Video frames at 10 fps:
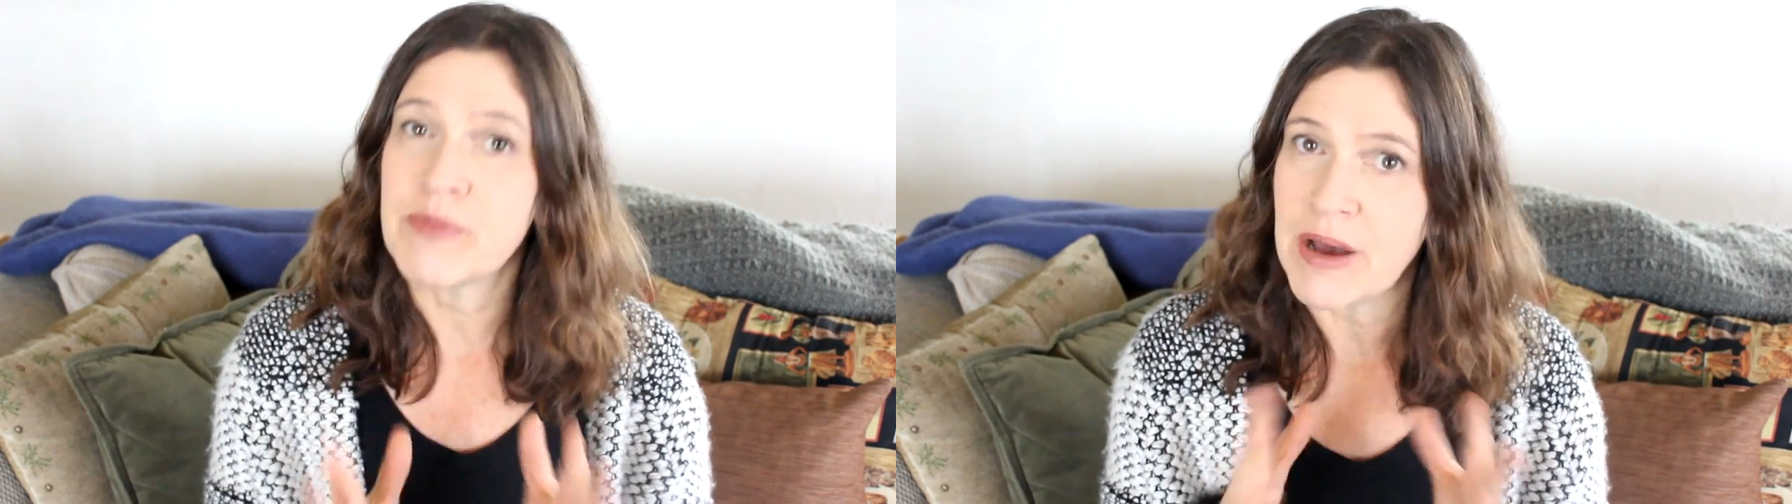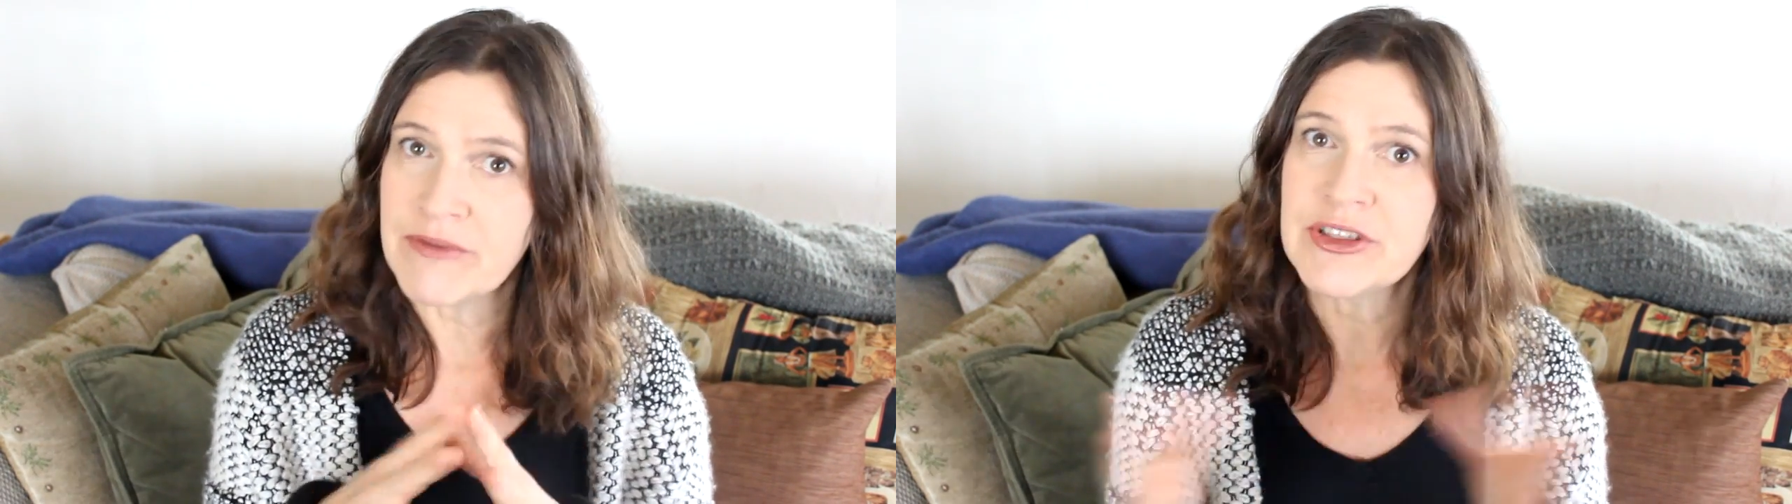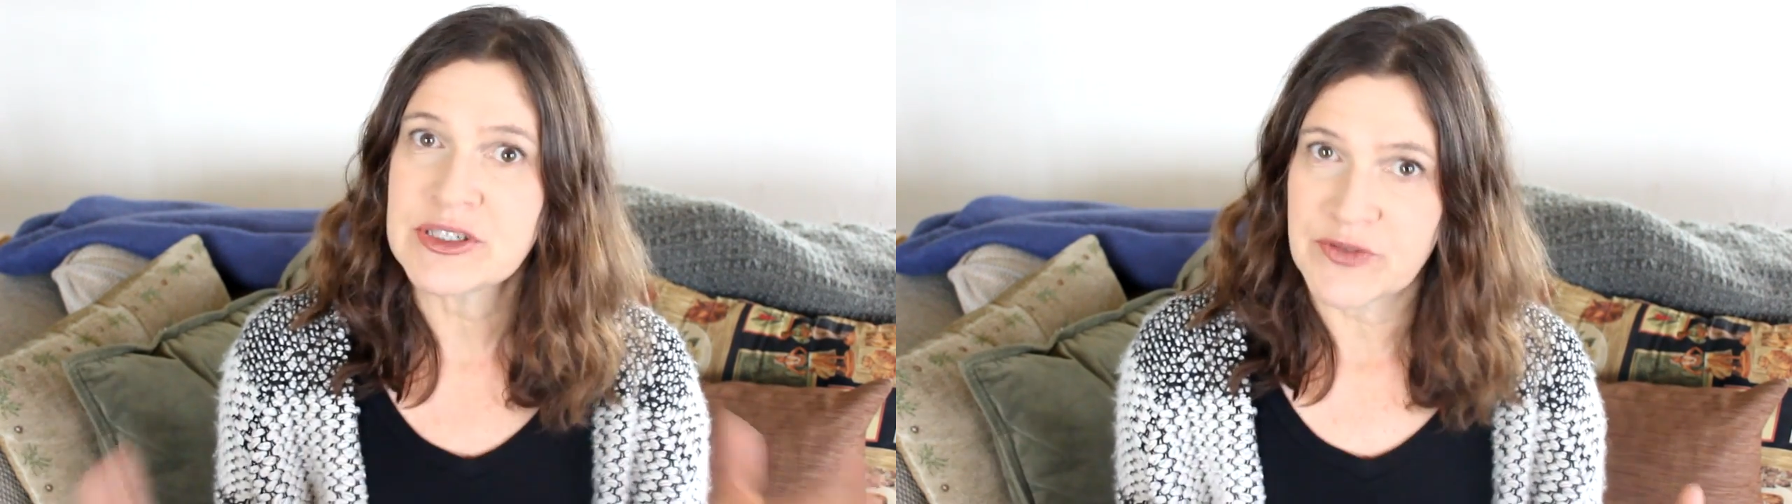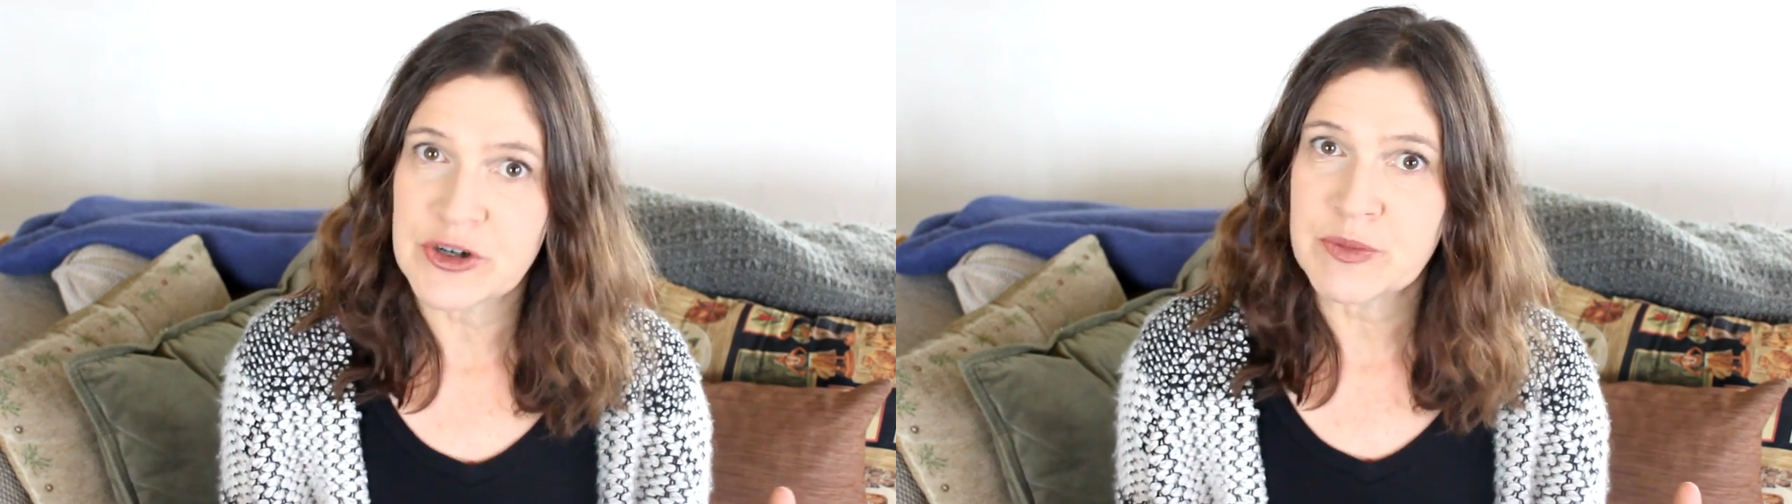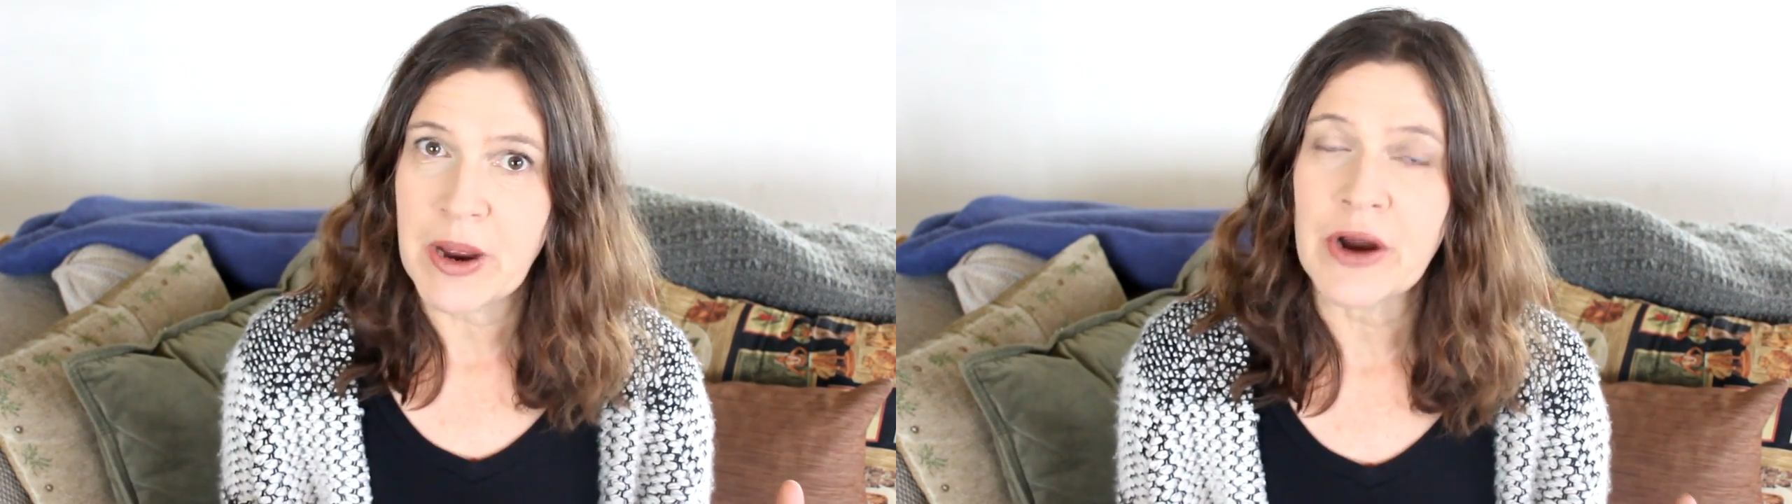of this
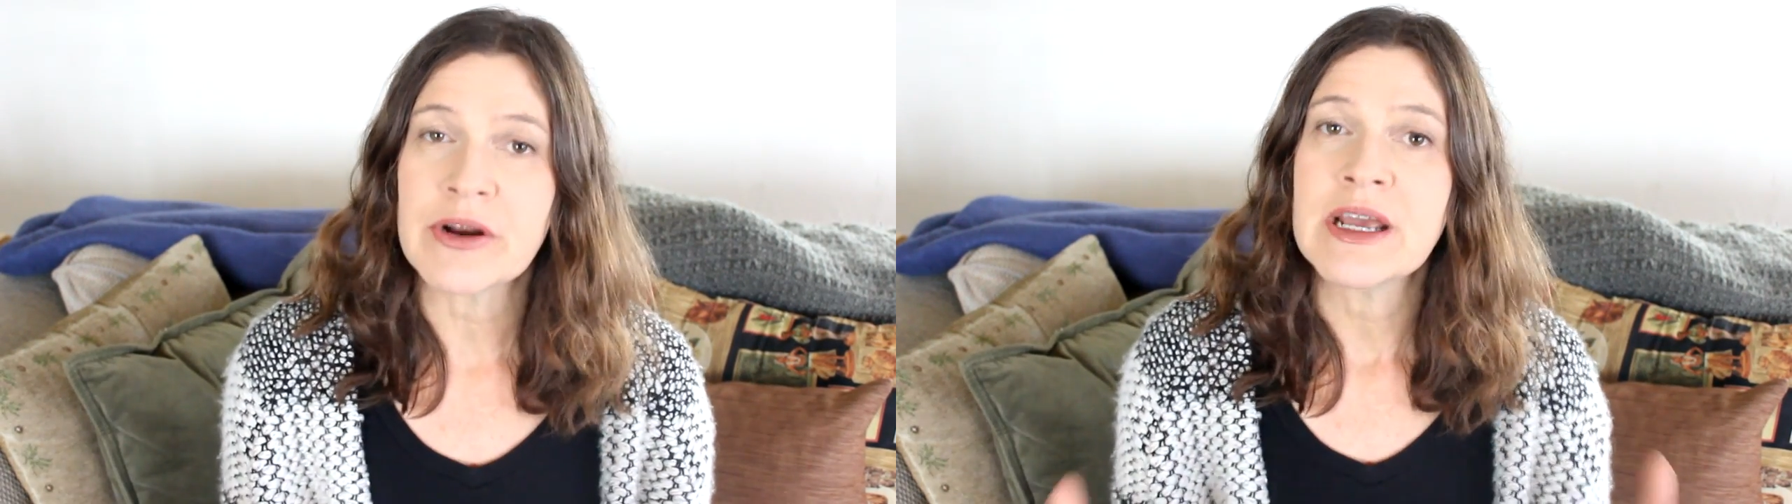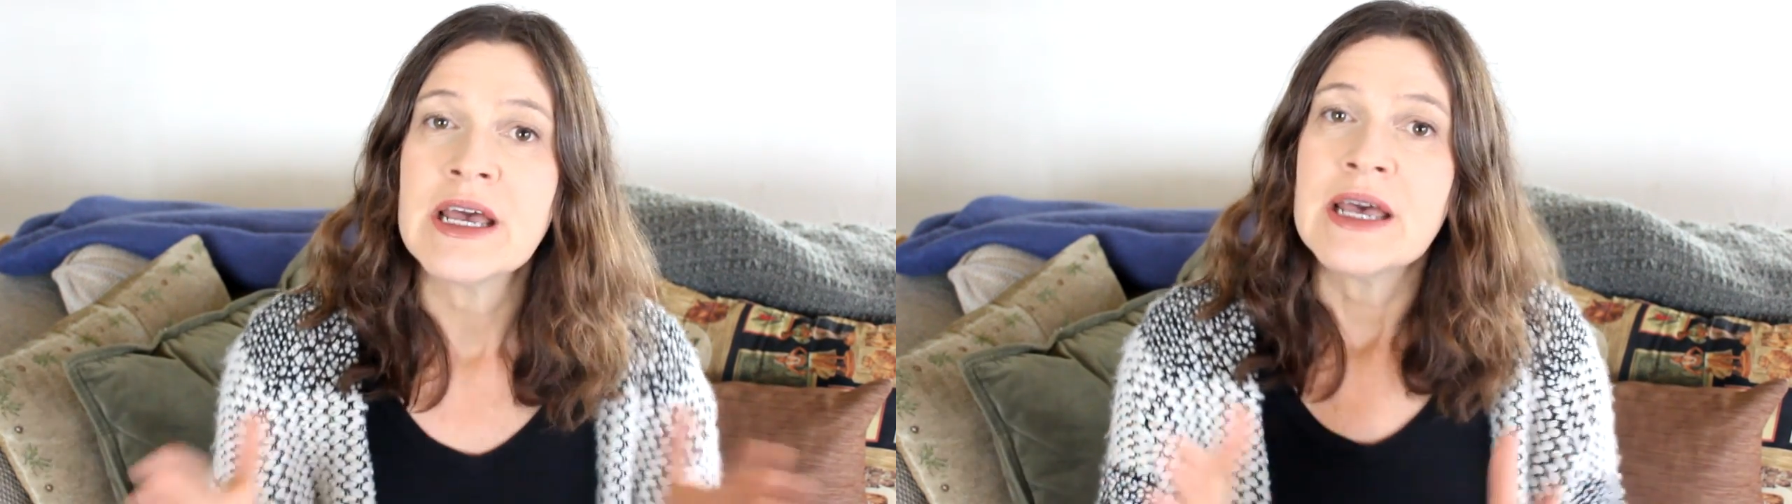first part